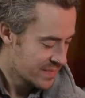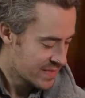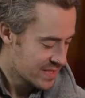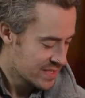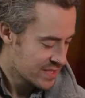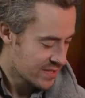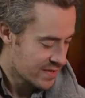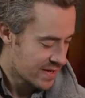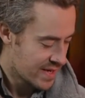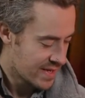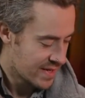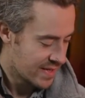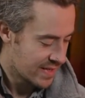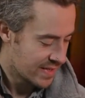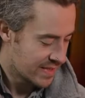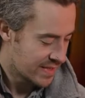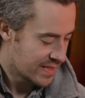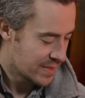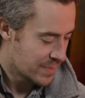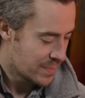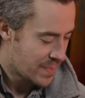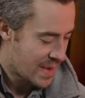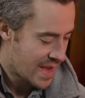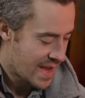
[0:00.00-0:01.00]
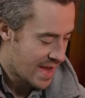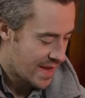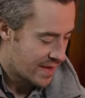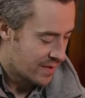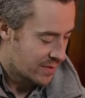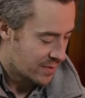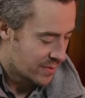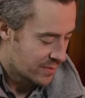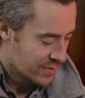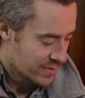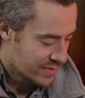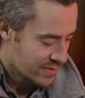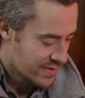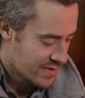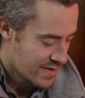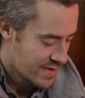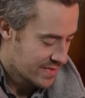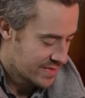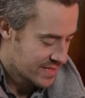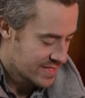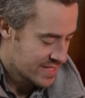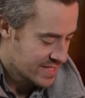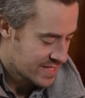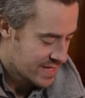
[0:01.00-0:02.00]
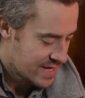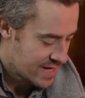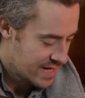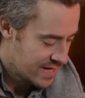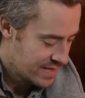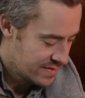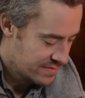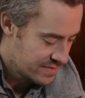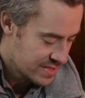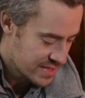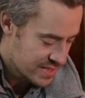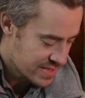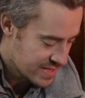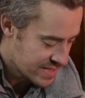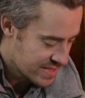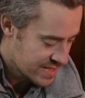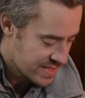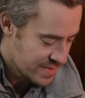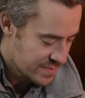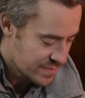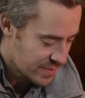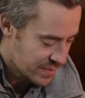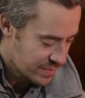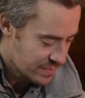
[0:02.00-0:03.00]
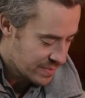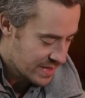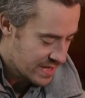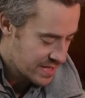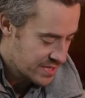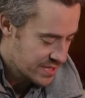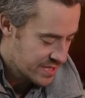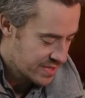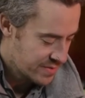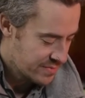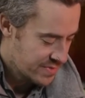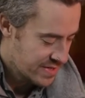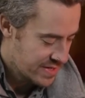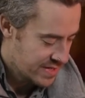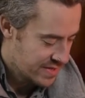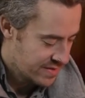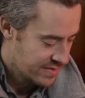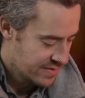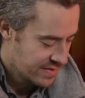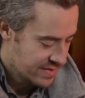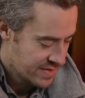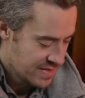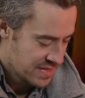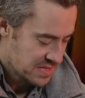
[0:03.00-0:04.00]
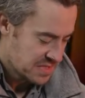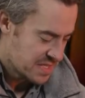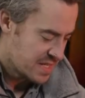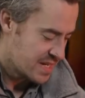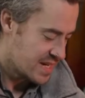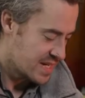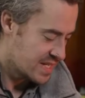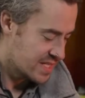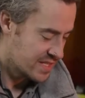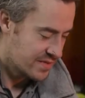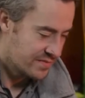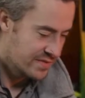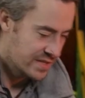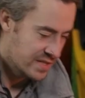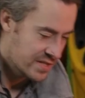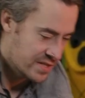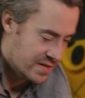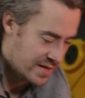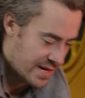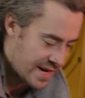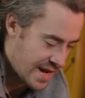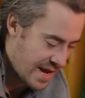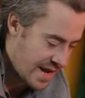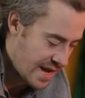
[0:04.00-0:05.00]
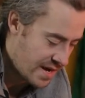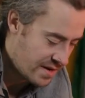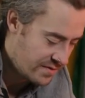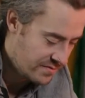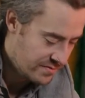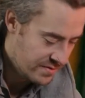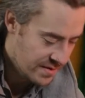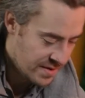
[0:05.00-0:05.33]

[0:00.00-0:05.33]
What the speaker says: It's got a little paddle holder on the side, just a simple bungee one. It's a nice feature to have.